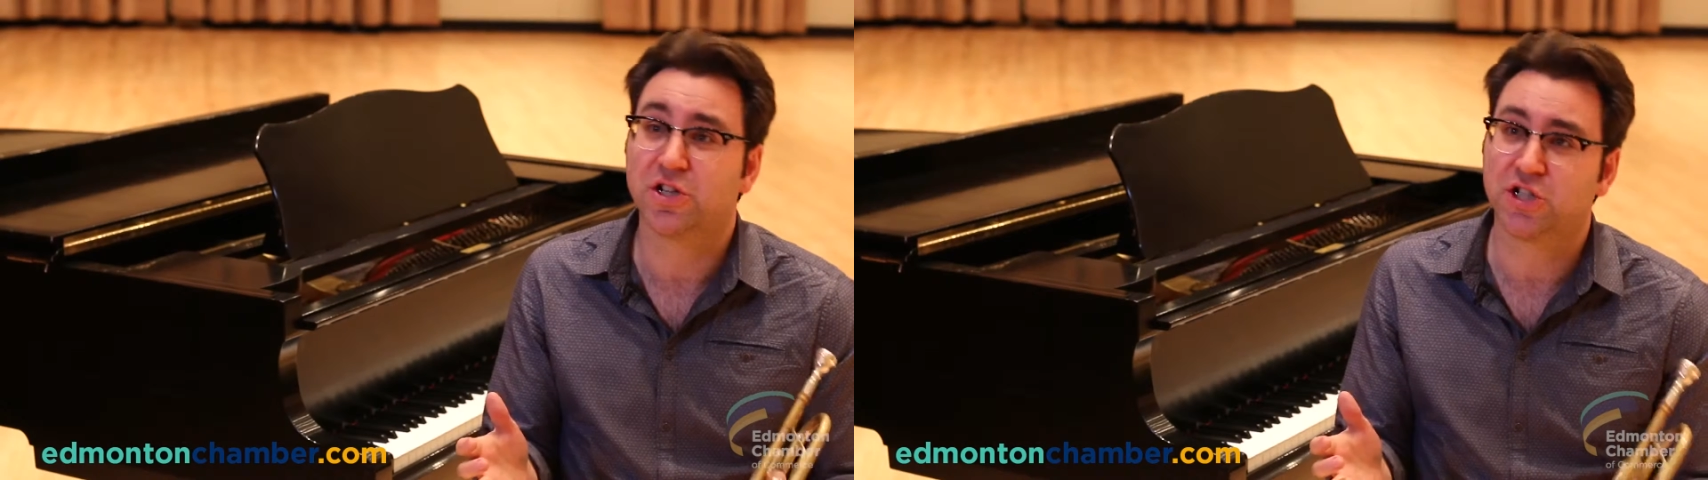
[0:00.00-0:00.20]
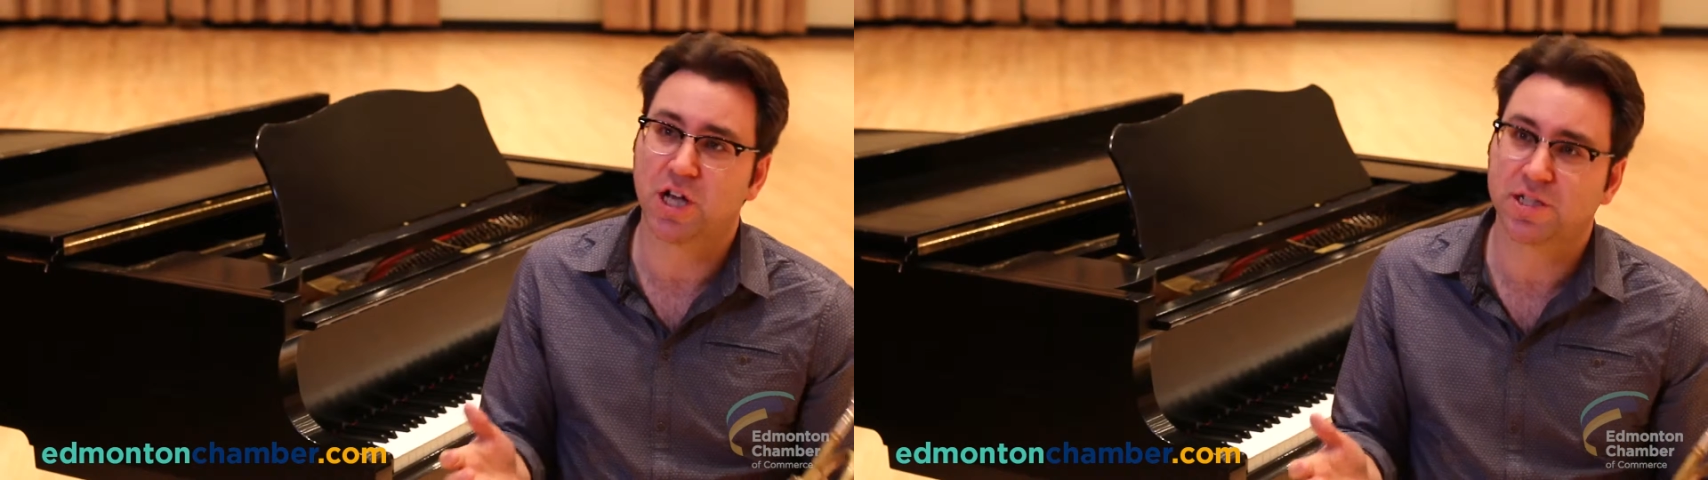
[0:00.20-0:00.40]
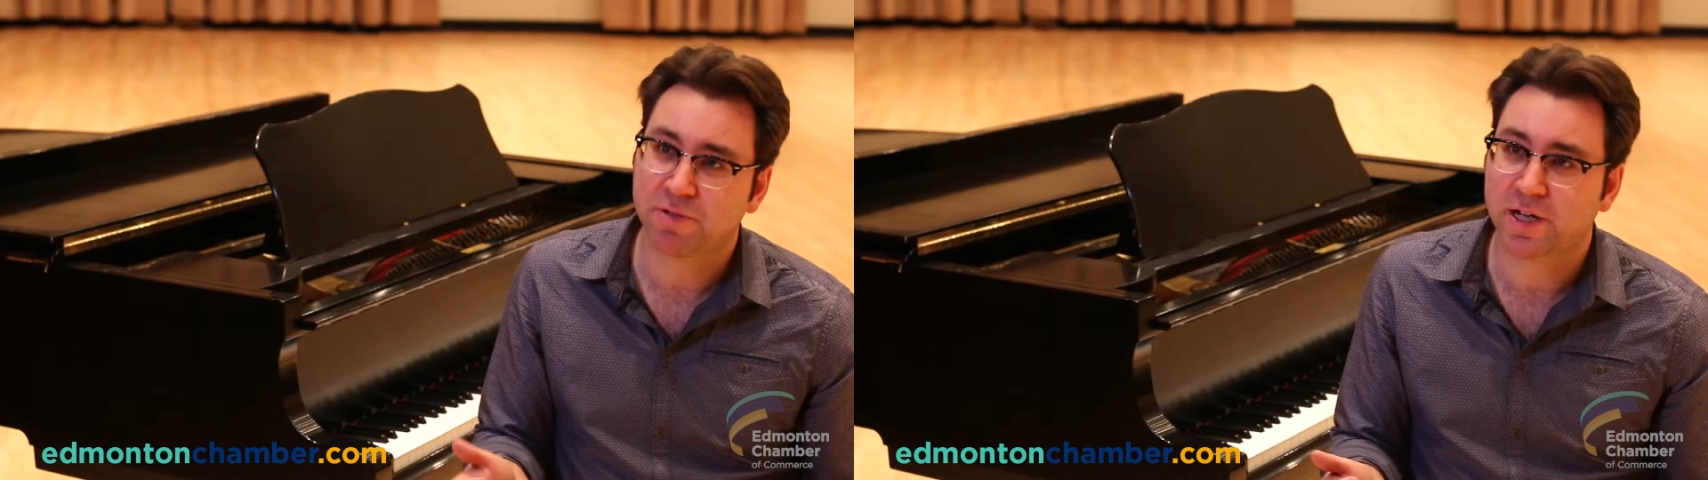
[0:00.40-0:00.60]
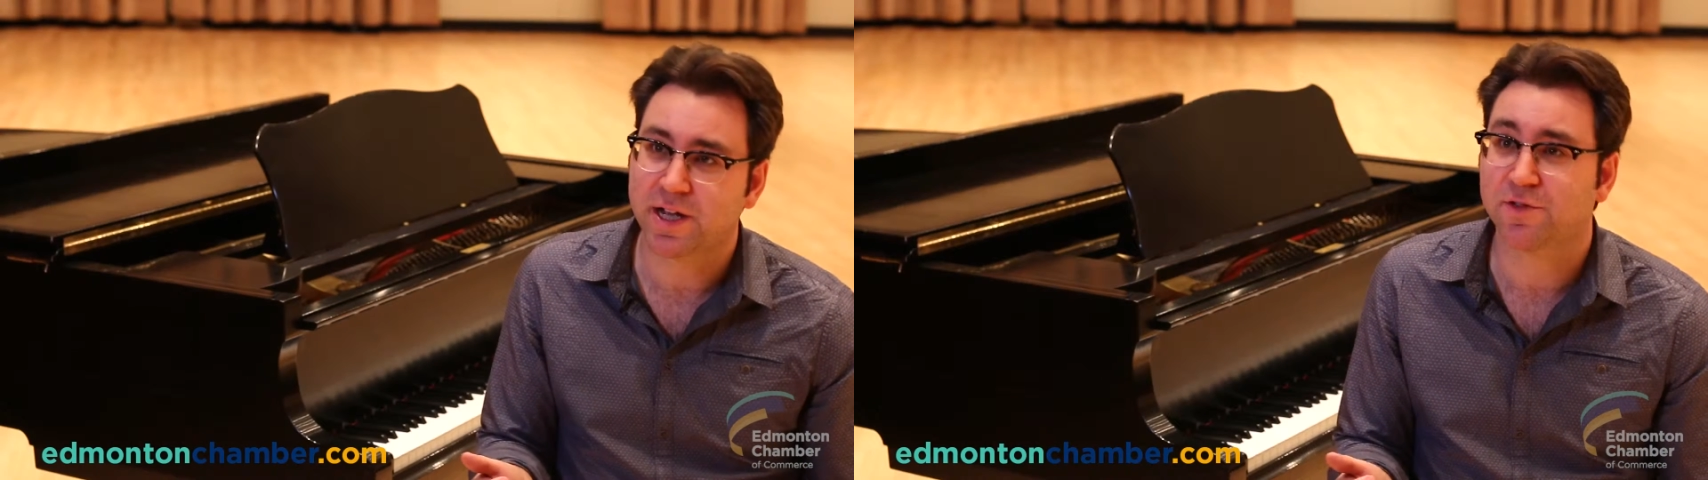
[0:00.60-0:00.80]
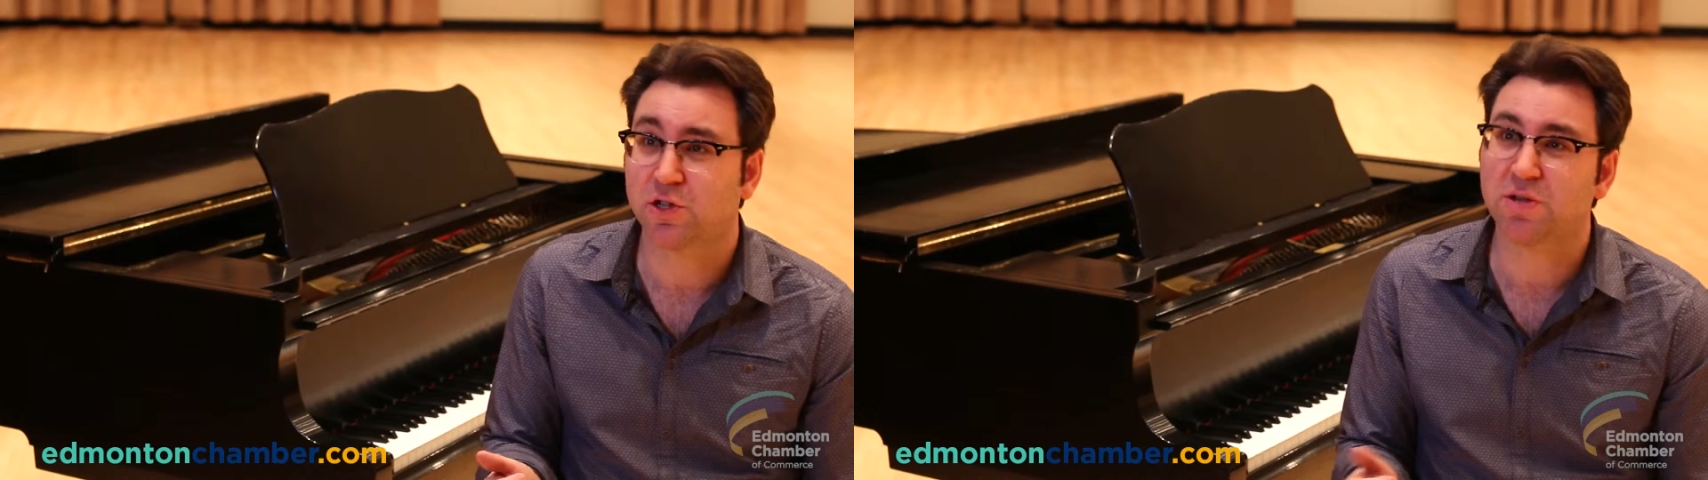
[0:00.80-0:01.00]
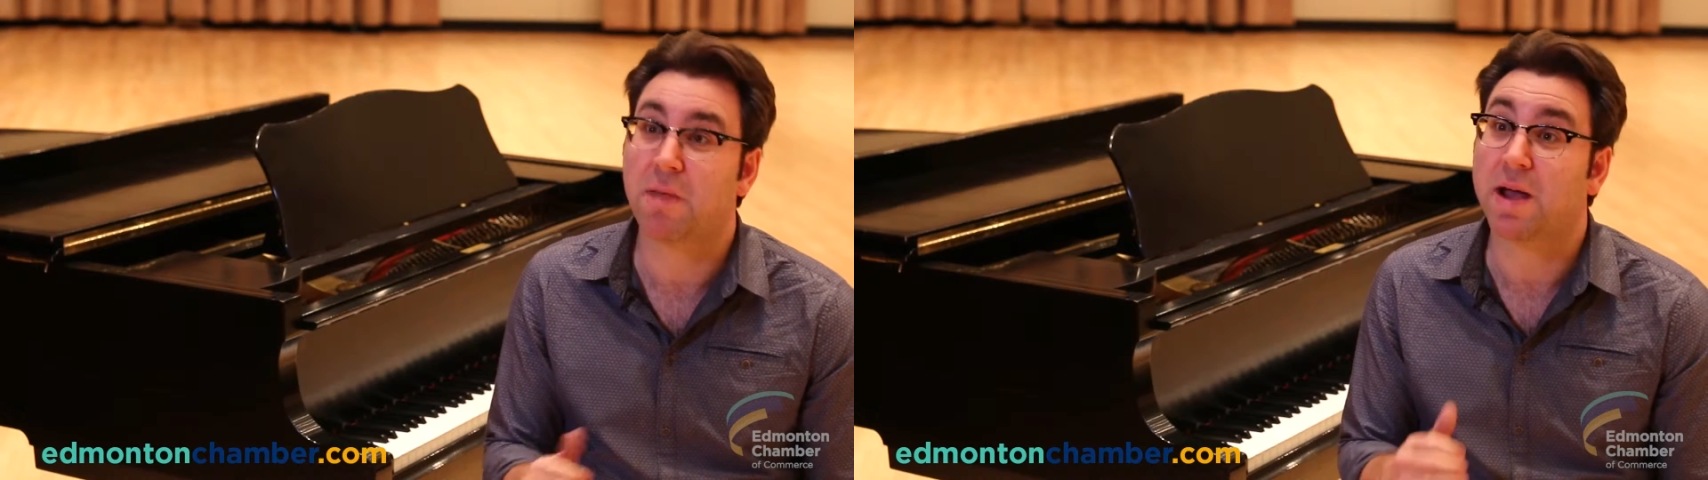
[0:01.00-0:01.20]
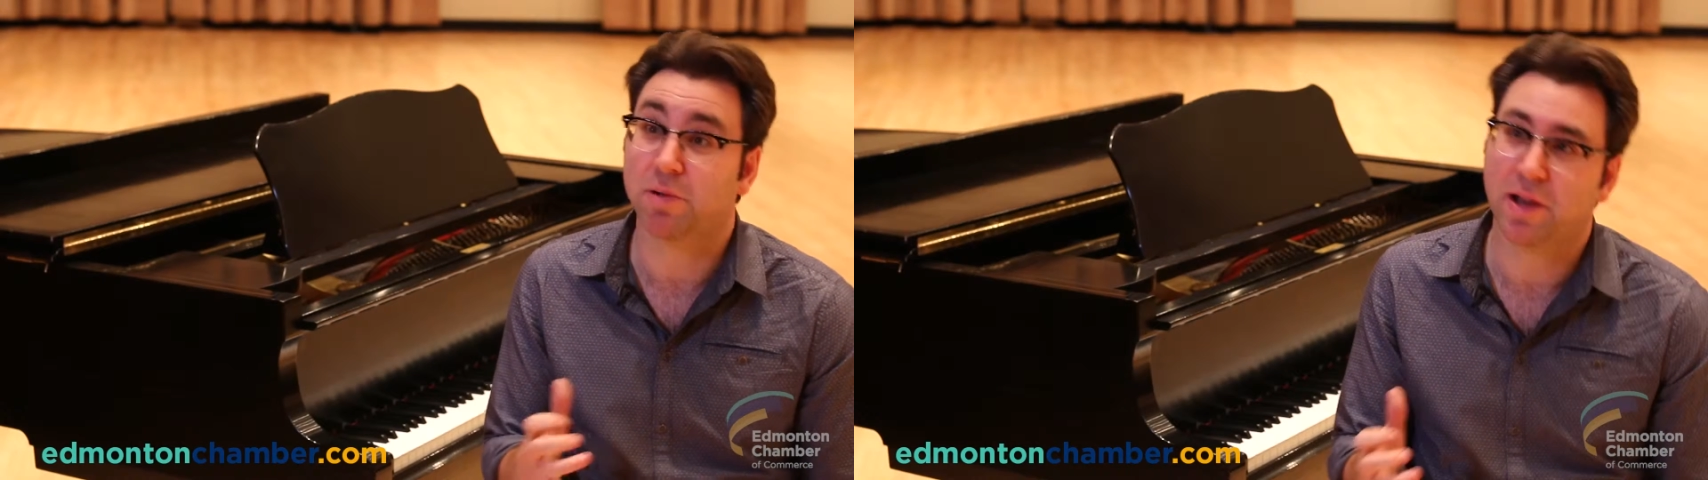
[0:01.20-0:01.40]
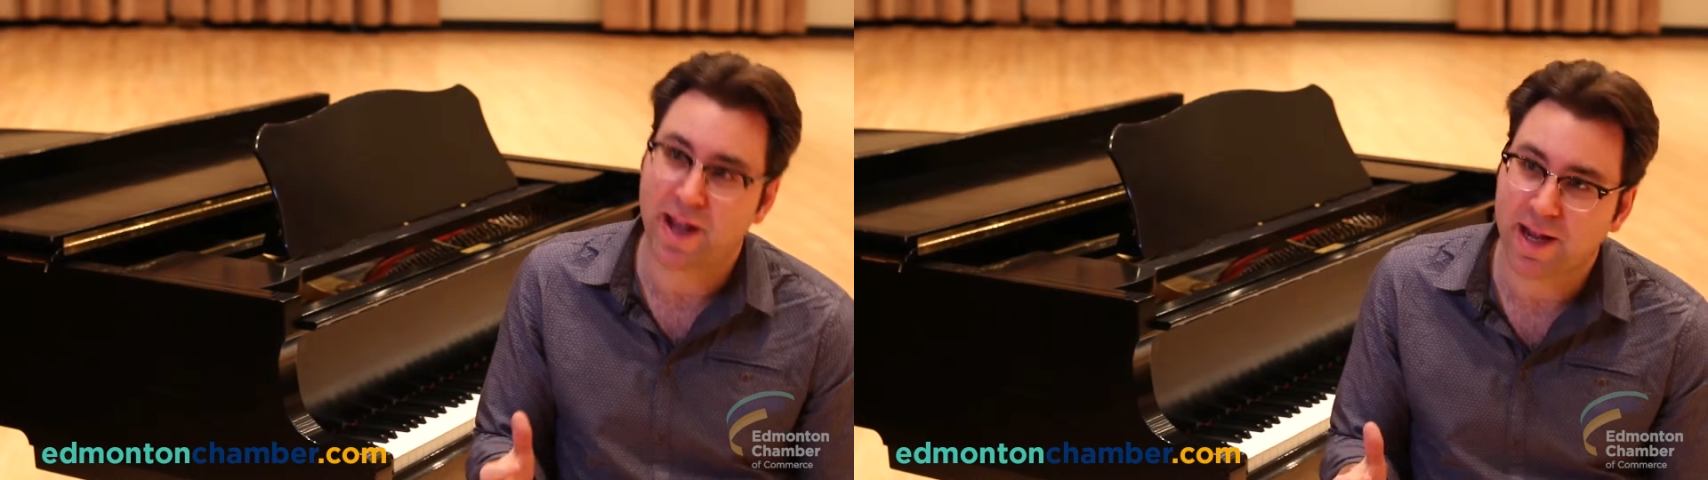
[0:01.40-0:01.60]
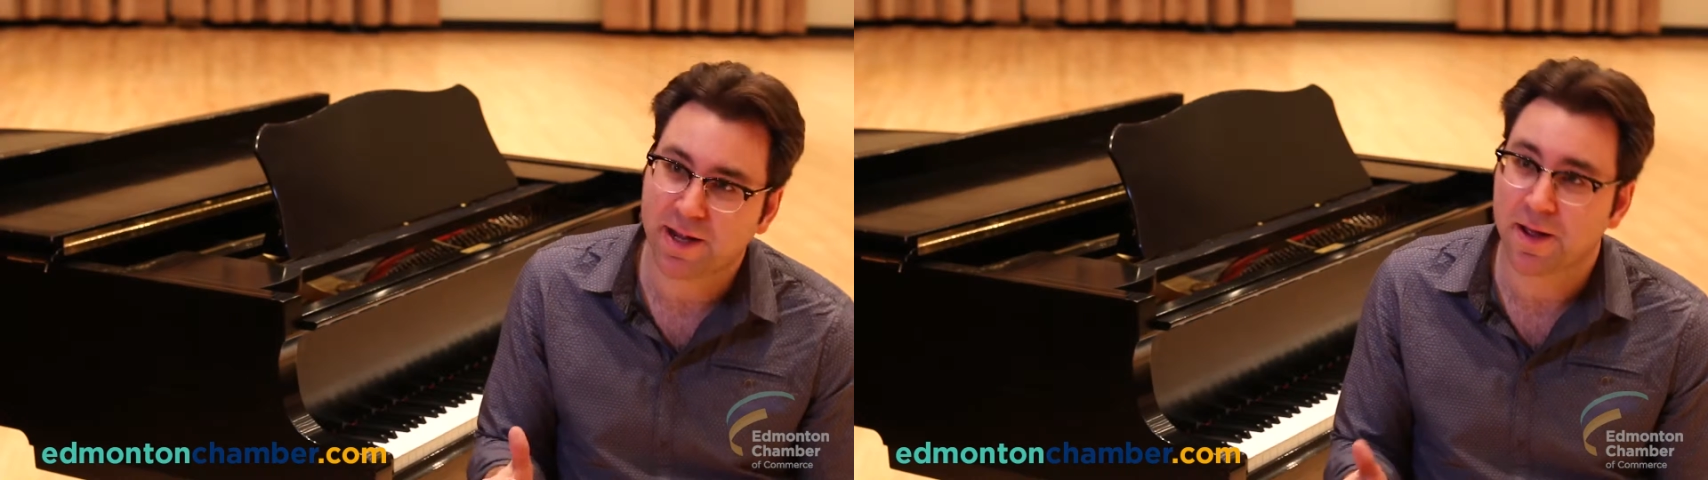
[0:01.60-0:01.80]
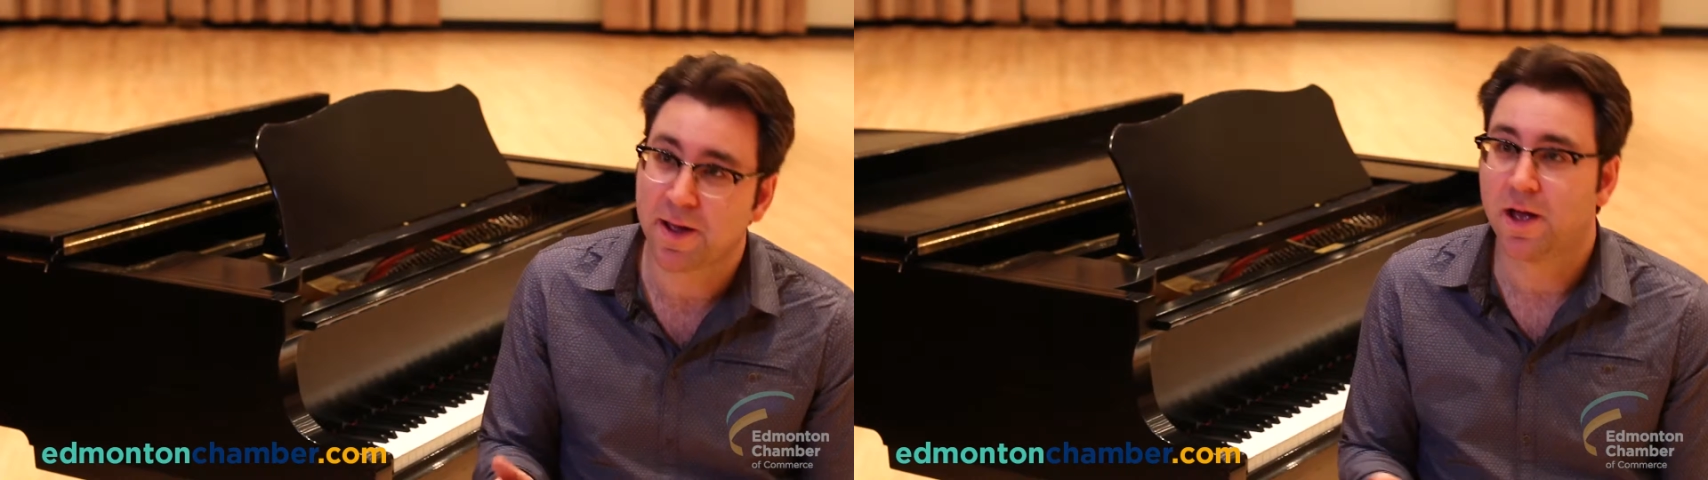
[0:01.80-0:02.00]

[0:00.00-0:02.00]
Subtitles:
adjustment I have to do in my playing.